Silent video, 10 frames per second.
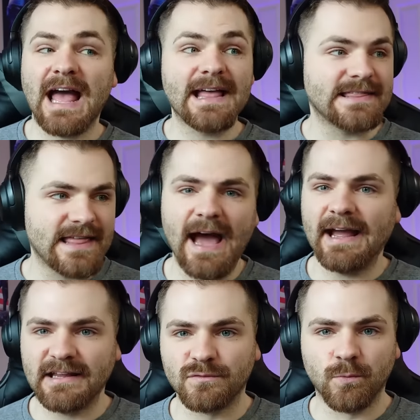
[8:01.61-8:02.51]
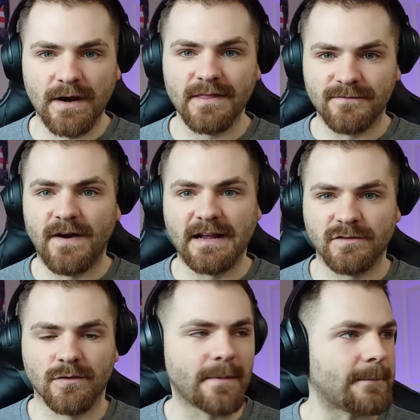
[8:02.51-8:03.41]
and that is one of the
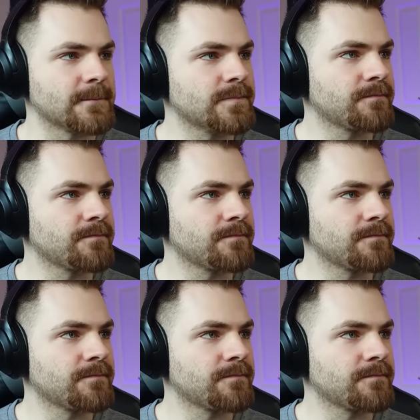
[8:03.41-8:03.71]
fights from it.